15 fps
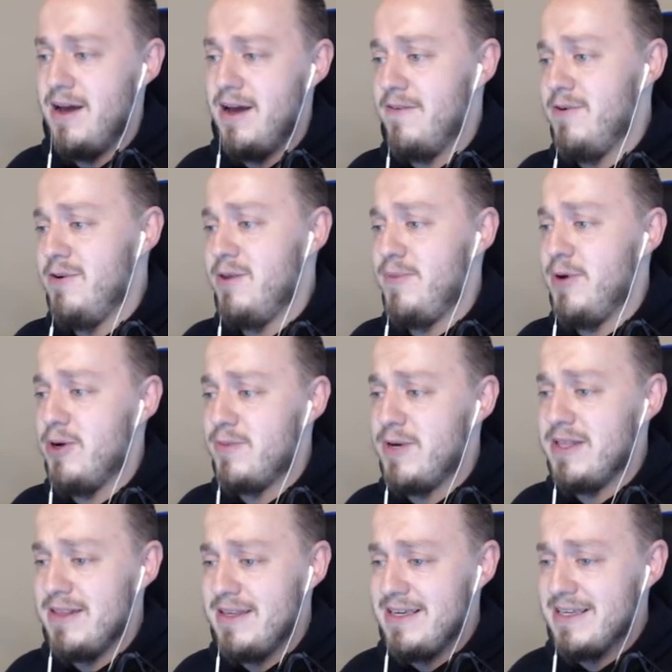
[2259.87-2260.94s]
I've heard the
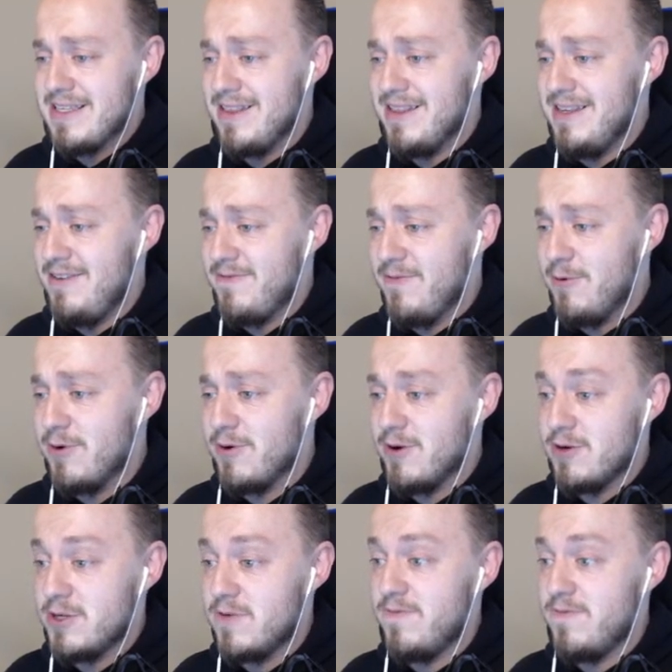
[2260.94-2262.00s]
Pokemon League's Elite
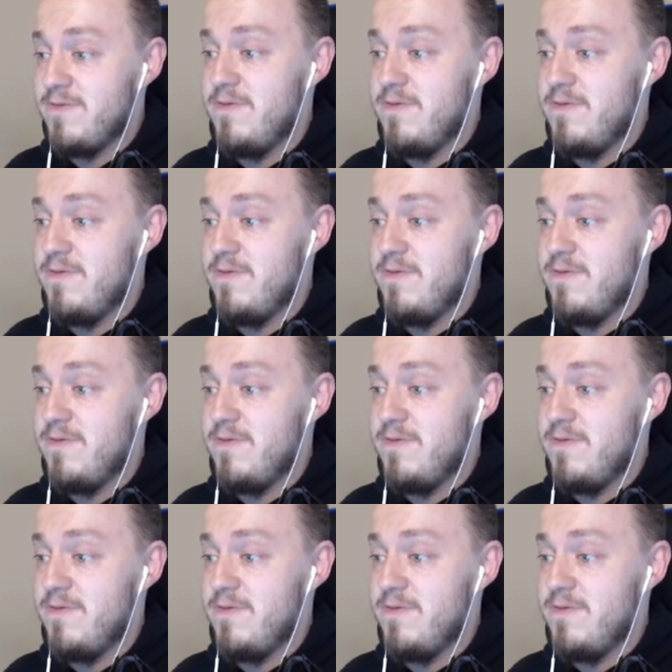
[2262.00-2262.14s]
Fours